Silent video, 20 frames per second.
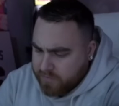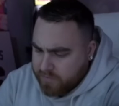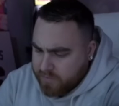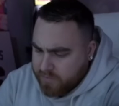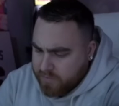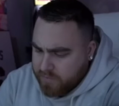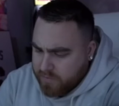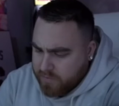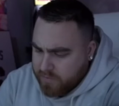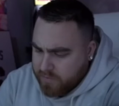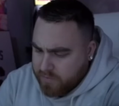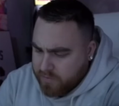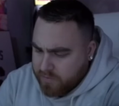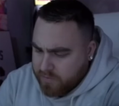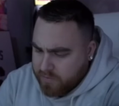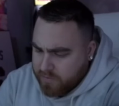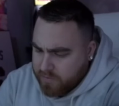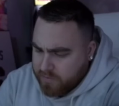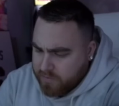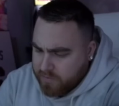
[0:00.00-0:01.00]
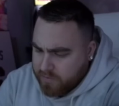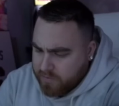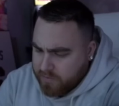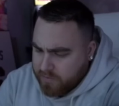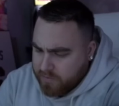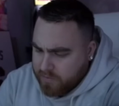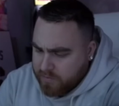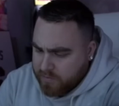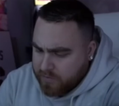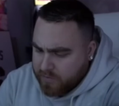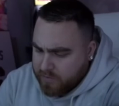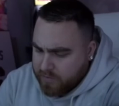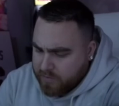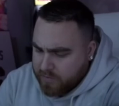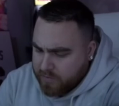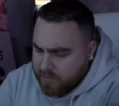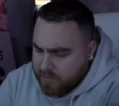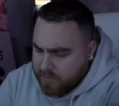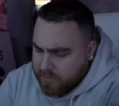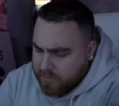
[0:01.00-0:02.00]

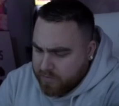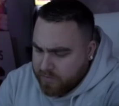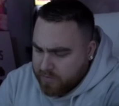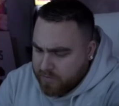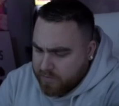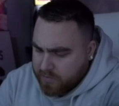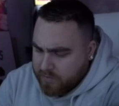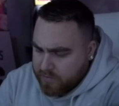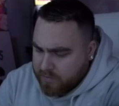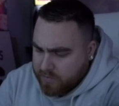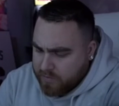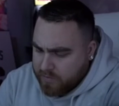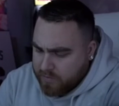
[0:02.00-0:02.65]
No one is speaking in this clip.